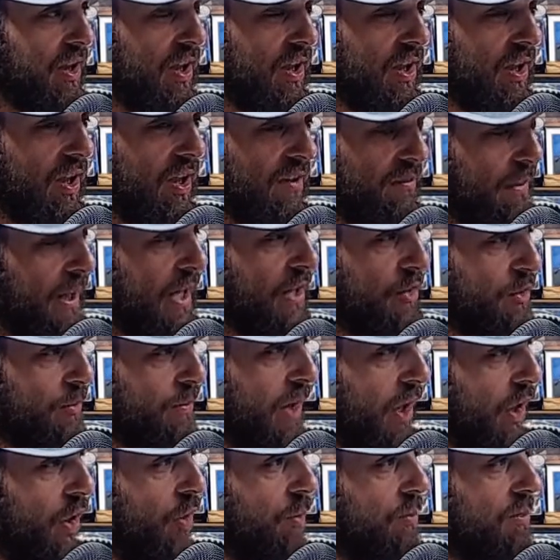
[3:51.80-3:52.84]
of Patrick
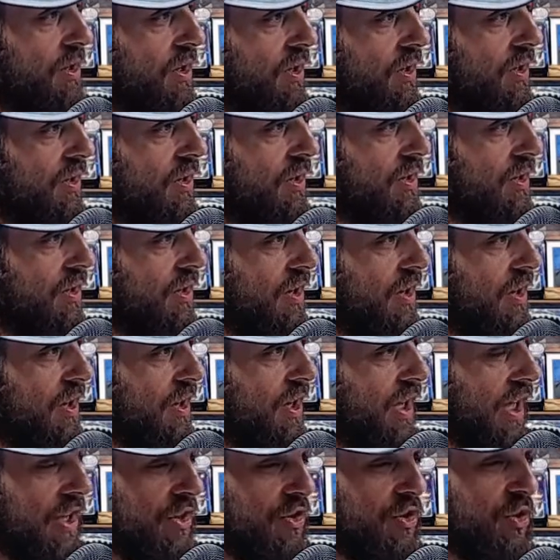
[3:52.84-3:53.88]
Mahomes.
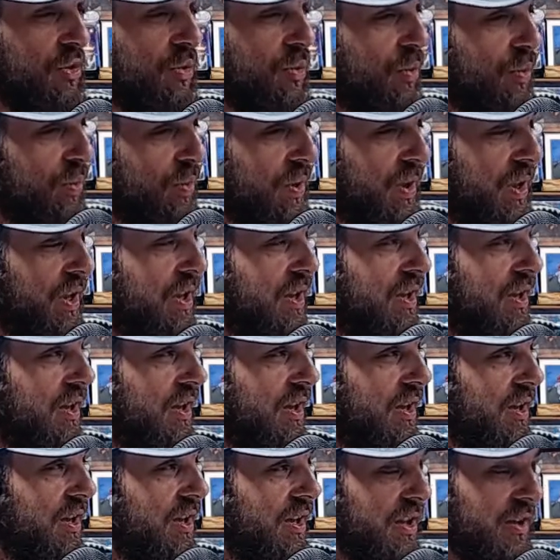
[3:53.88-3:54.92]
And two,
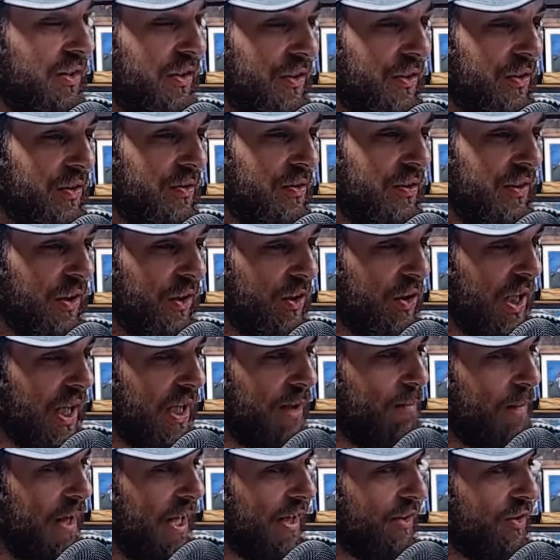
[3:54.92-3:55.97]
their
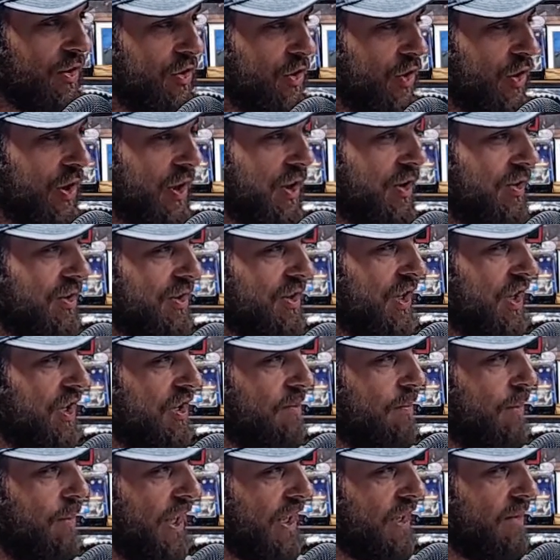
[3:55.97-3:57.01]
linebackers are a little
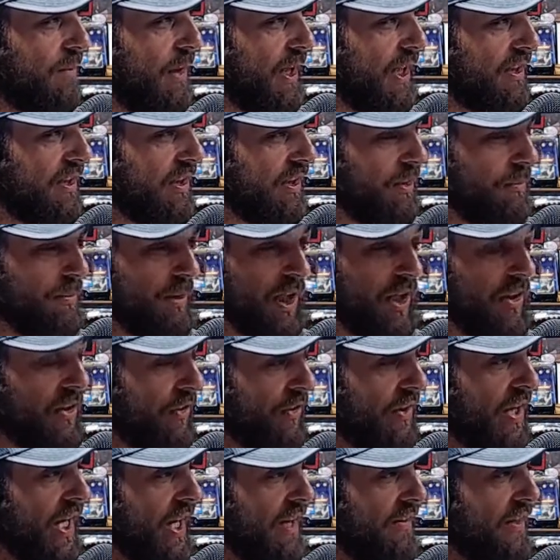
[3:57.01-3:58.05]
suspect back there. But other
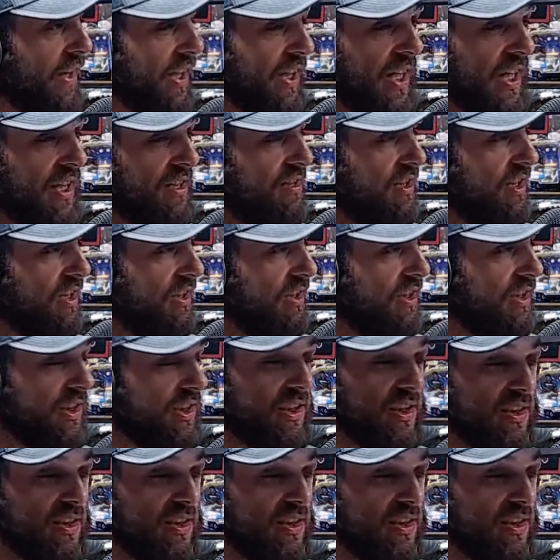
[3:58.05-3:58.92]
than that, I think Kansas